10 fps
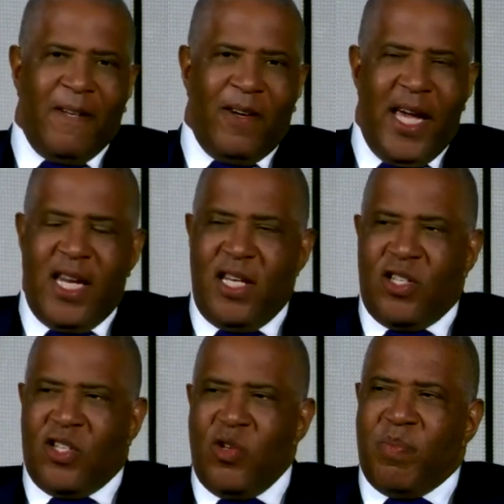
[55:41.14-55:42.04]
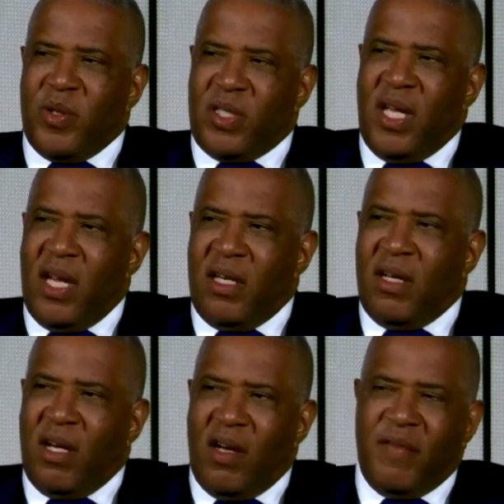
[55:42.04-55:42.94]
you know, 82%
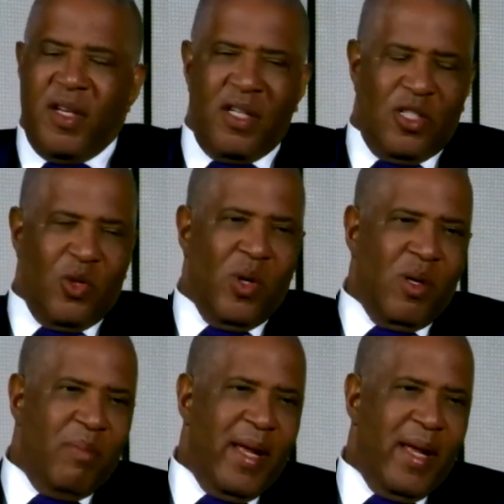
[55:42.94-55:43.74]
of the historically